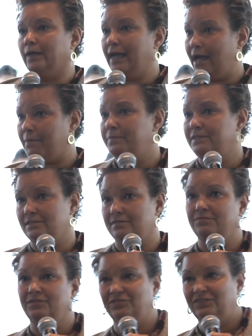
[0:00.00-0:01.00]
What
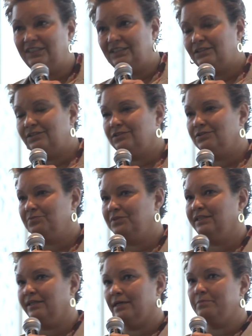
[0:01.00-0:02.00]
happens in 50 years is
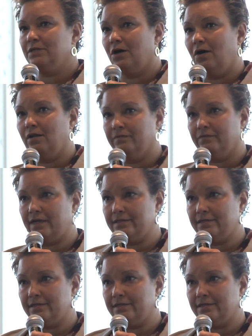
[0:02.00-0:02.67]
really up to all of